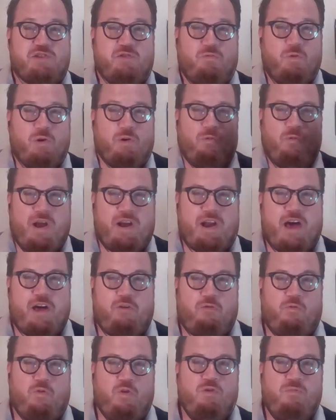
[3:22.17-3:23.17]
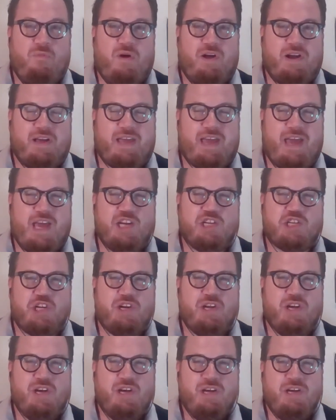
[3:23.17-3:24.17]
would run out of room on
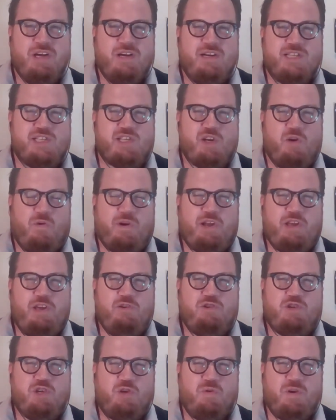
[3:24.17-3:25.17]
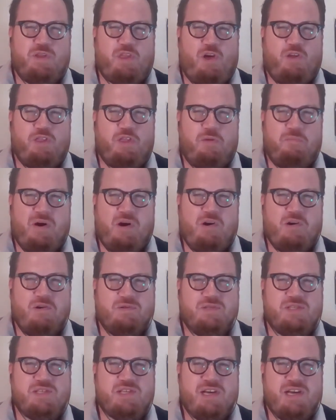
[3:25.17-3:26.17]
occasion. So what do you do with all the
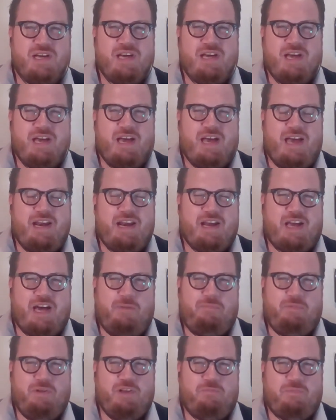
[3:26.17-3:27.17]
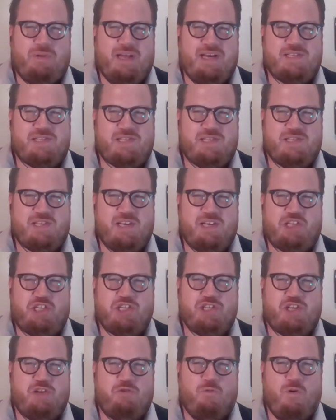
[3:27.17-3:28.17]
bones? In a couple of places, such
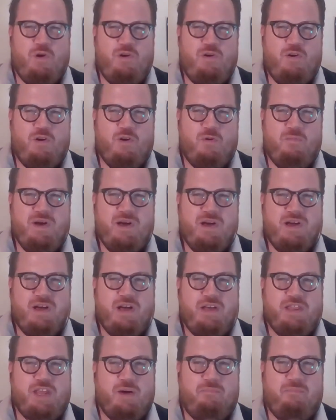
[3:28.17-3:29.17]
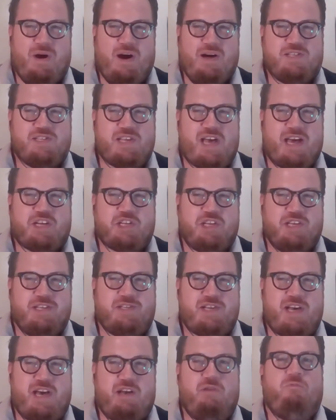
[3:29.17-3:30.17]
as in Rome, the monks actually
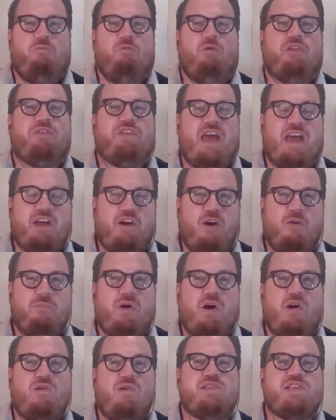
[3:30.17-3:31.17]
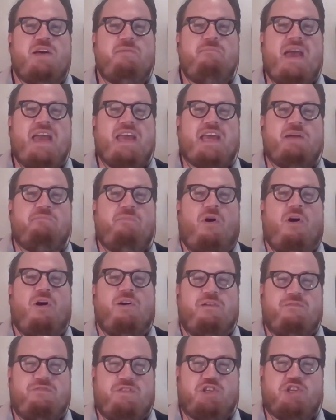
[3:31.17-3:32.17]
said, we'll take our bones and make it
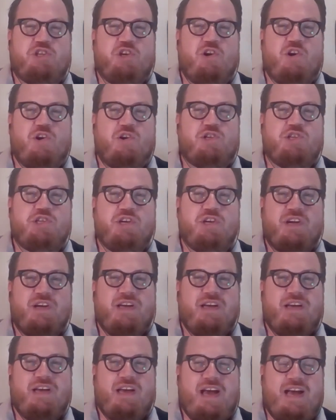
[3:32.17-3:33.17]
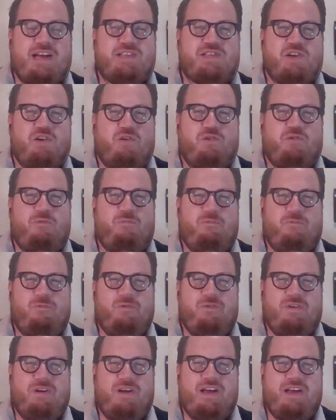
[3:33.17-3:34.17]
part of the church. And so
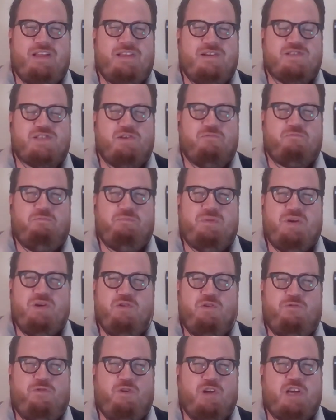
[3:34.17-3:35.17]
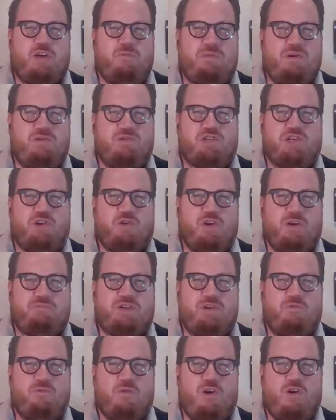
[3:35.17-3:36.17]
there's a beautiful Capuchin
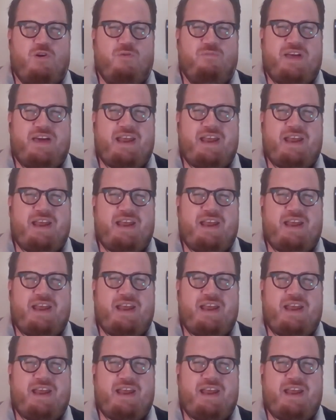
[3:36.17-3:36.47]
crypt in Rome that